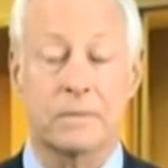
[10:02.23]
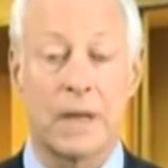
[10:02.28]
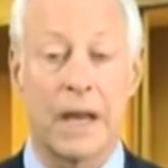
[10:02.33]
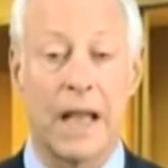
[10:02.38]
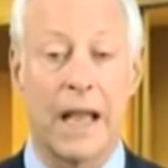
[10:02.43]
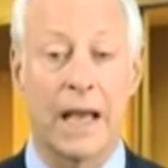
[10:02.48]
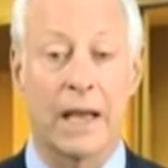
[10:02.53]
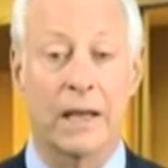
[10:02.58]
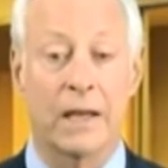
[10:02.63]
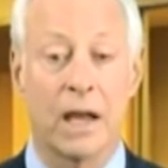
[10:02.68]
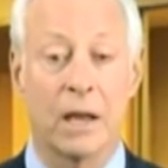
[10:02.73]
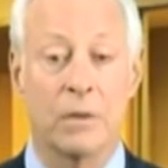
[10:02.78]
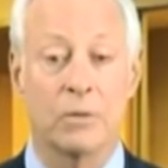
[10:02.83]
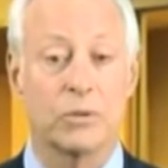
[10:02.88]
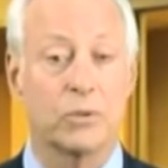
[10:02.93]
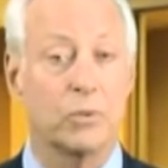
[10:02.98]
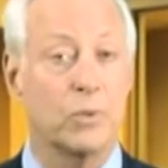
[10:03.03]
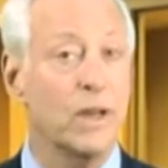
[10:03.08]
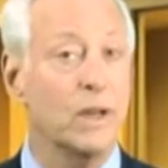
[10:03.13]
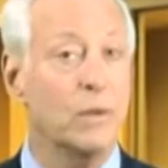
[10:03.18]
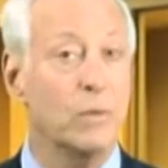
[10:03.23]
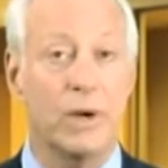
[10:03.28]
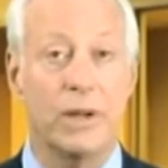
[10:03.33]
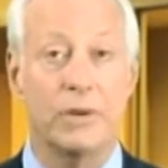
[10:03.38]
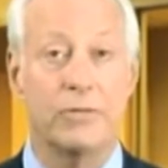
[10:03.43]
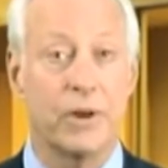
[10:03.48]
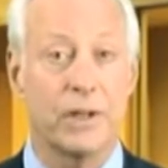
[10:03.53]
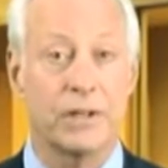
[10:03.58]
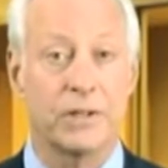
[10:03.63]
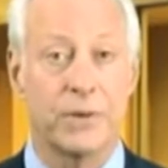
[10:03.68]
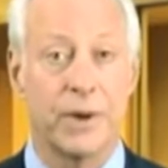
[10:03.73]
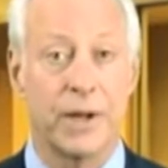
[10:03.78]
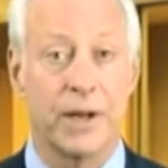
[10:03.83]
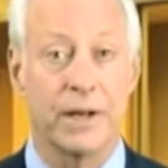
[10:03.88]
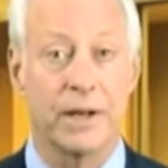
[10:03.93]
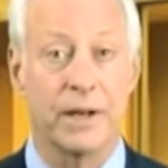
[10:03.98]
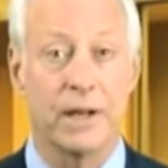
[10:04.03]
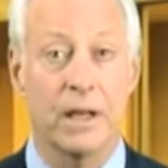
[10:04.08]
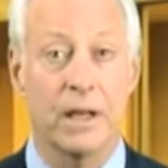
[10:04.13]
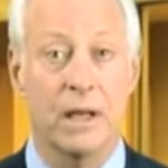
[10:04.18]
And I was really, really frustrated.